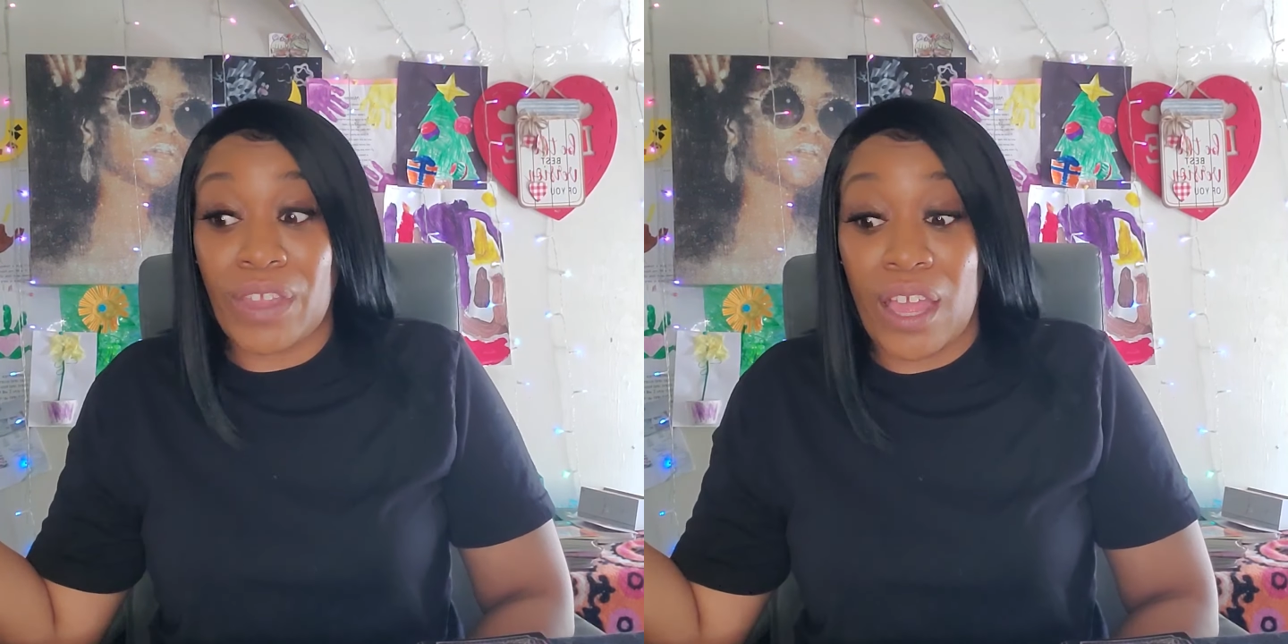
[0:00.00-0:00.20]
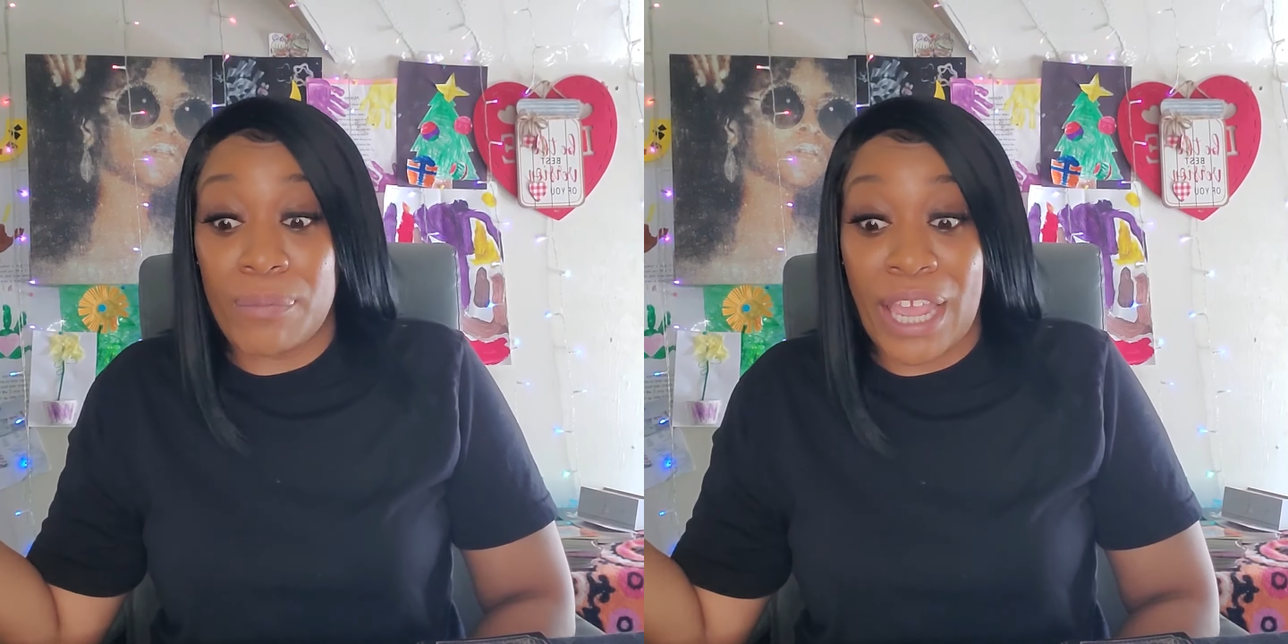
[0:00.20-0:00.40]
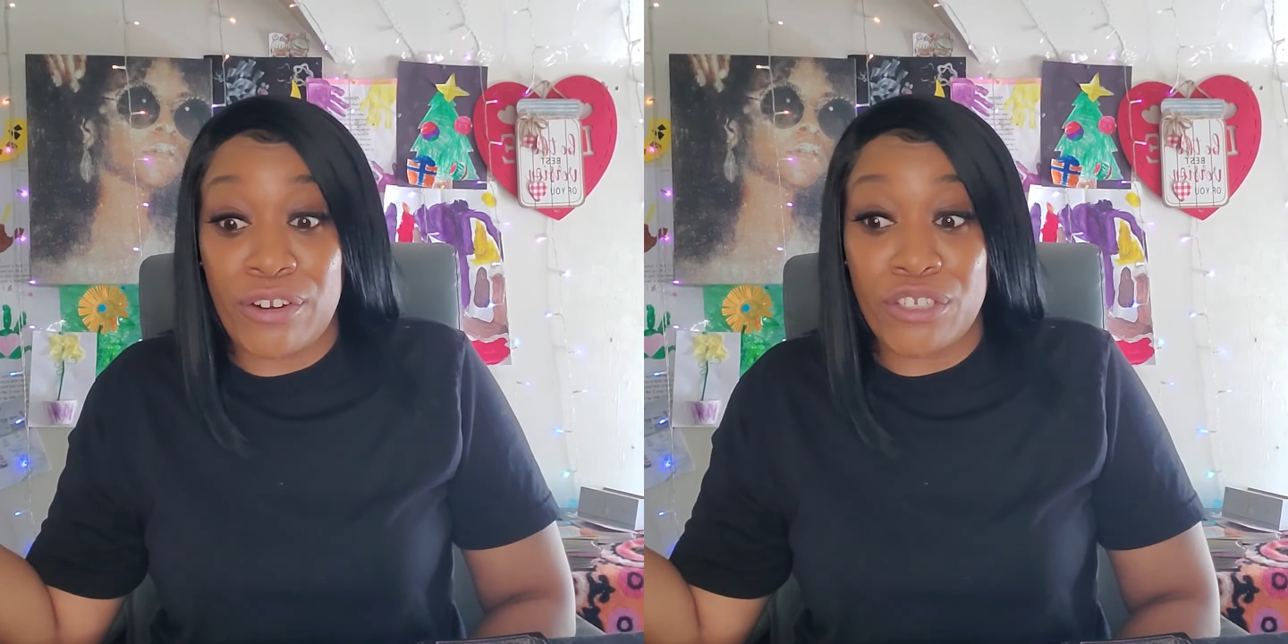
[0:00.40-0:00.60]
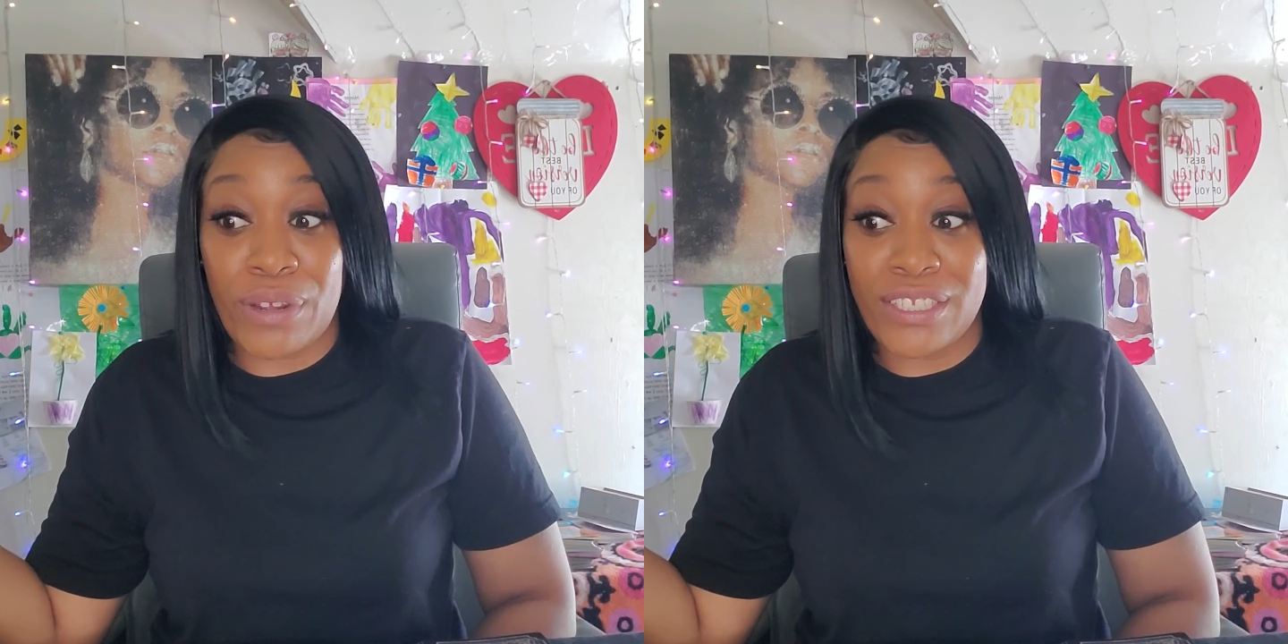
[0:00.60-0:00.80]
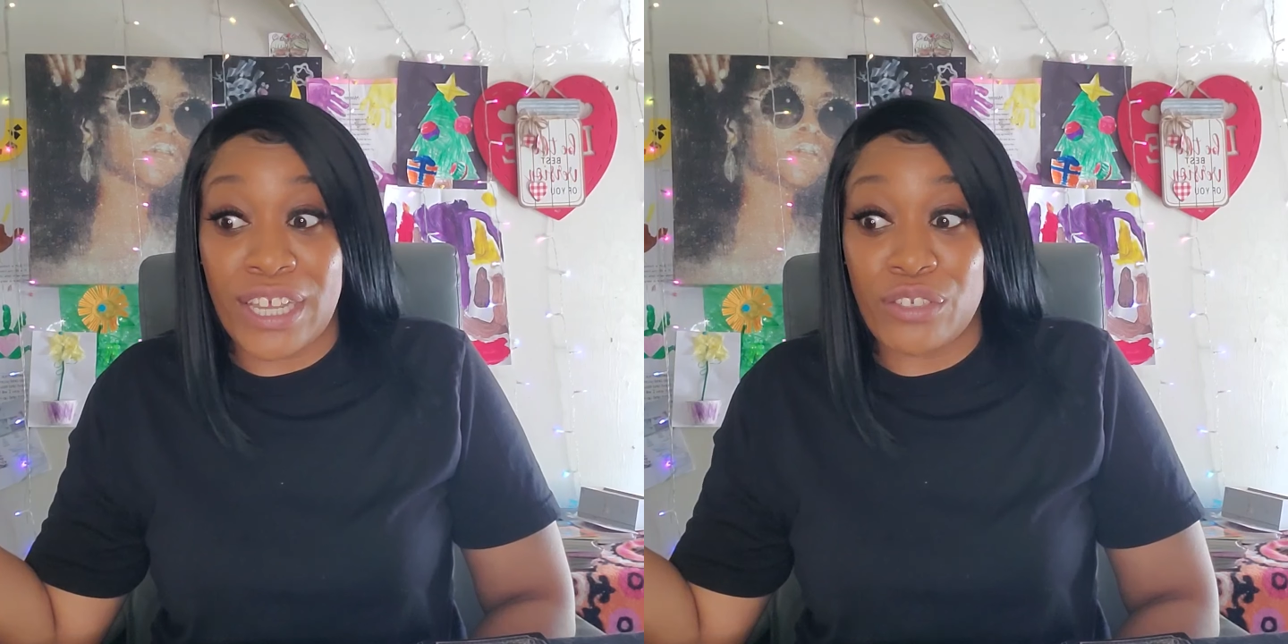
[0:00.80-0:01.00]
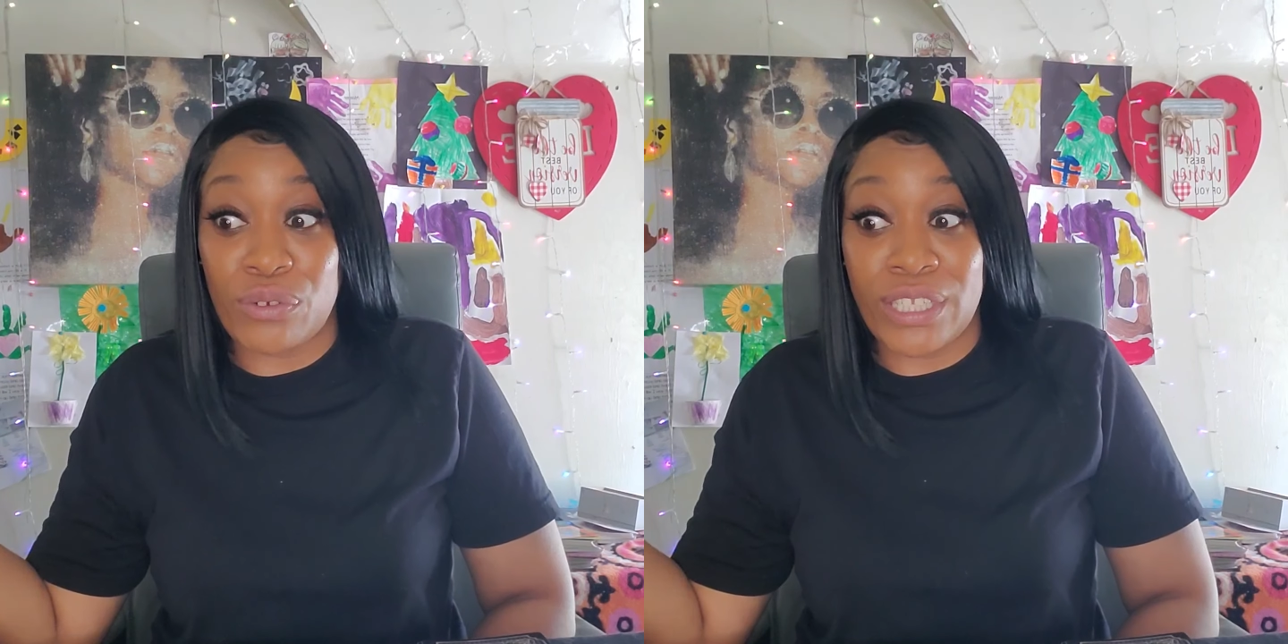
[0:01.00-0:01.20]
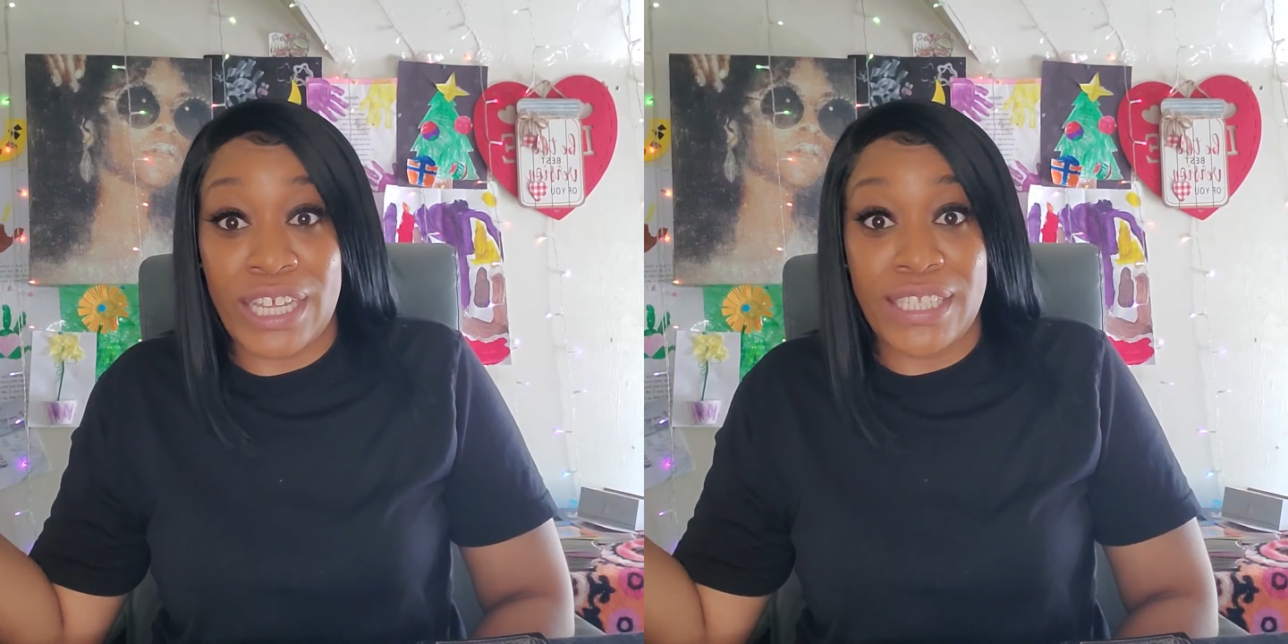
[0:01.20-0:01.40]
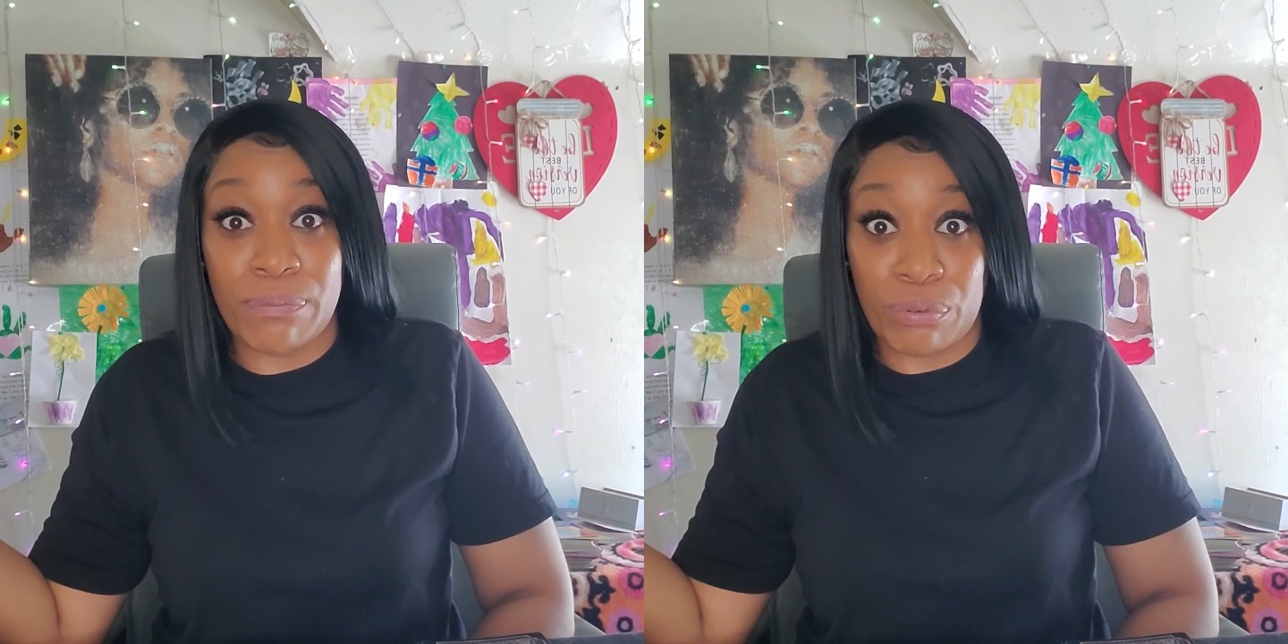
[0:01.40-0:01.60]
um, cater to our sexual
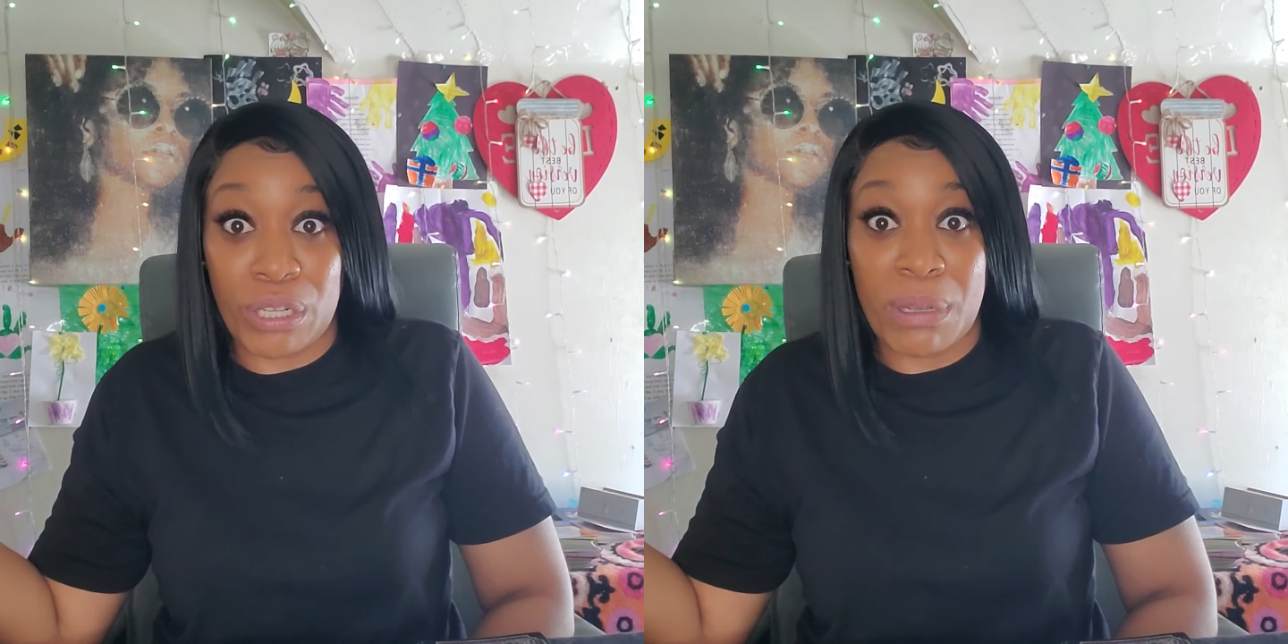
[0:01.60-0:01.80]
needs and pretty